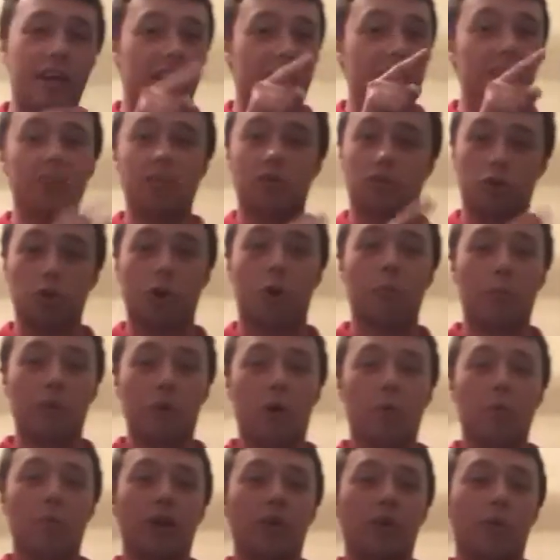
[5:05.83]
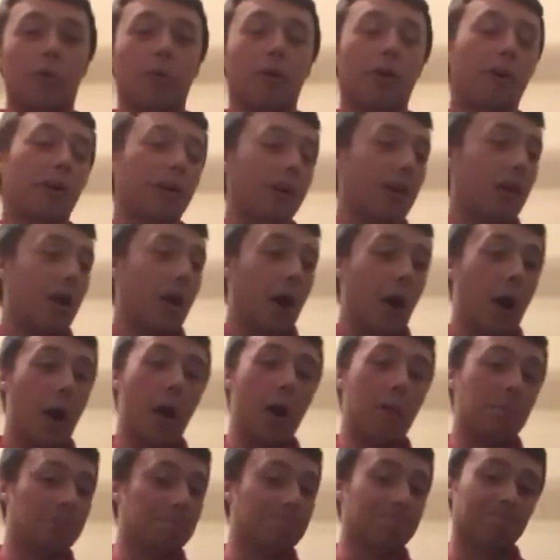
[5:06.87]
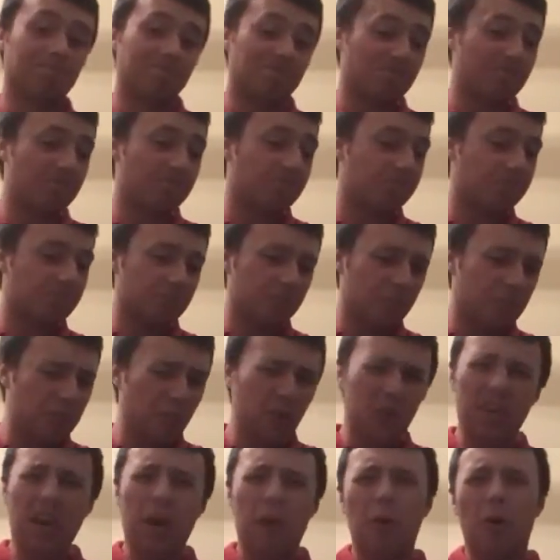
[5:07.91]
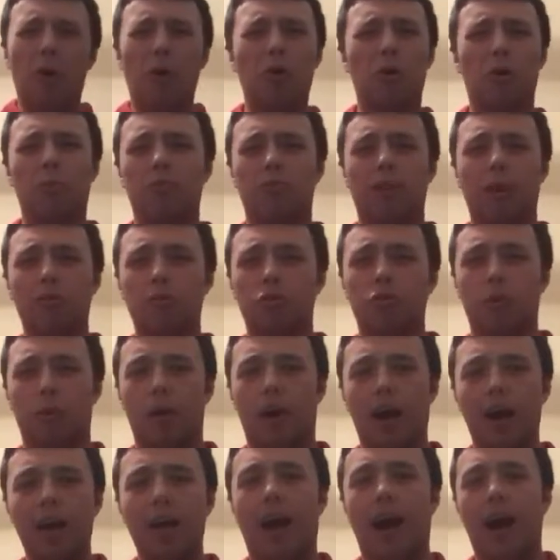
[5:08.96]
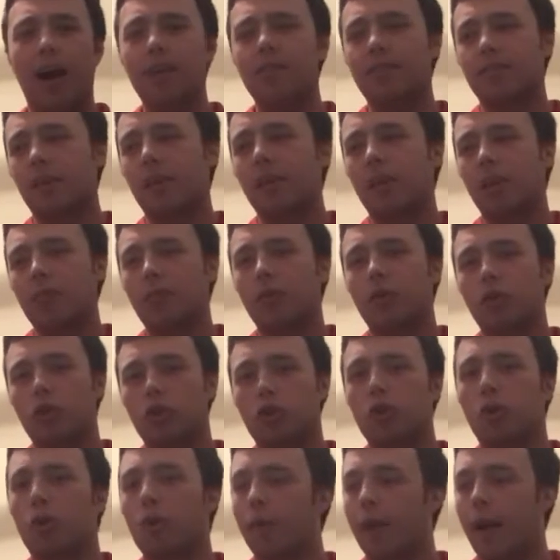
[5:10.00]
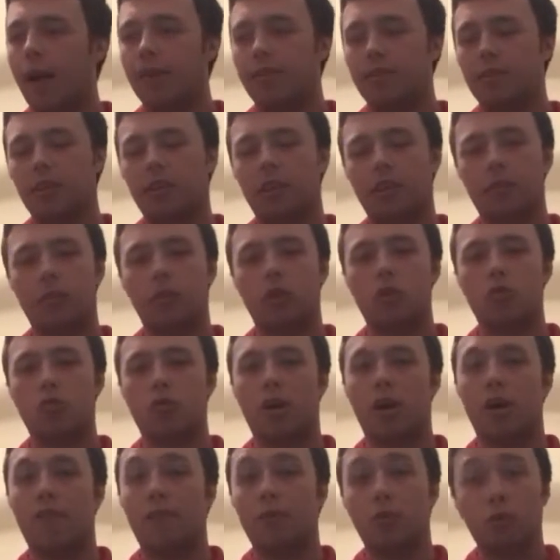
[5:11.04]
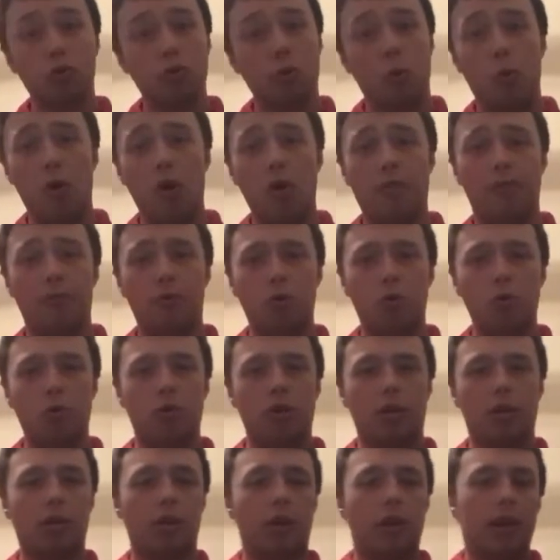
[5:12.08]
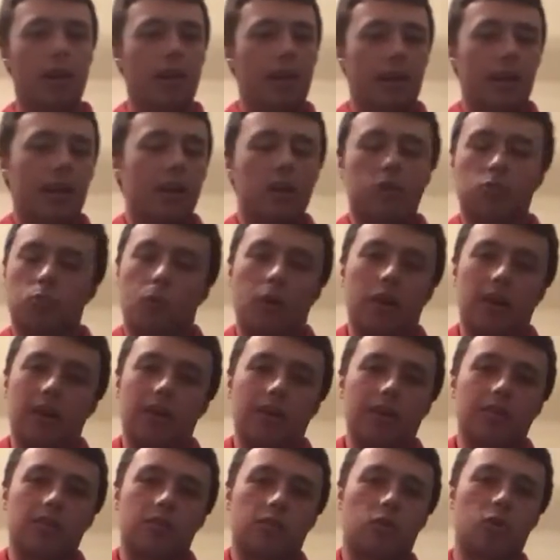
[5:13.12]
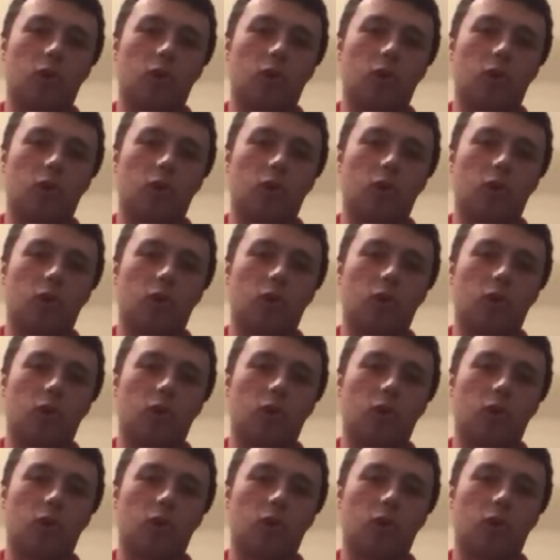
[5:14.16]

He is top block, by the way. Um, but yeah, when it all comes down to it, I, I say give it a shot. I say give it a try. If it doesn't work for you, then it is what it is.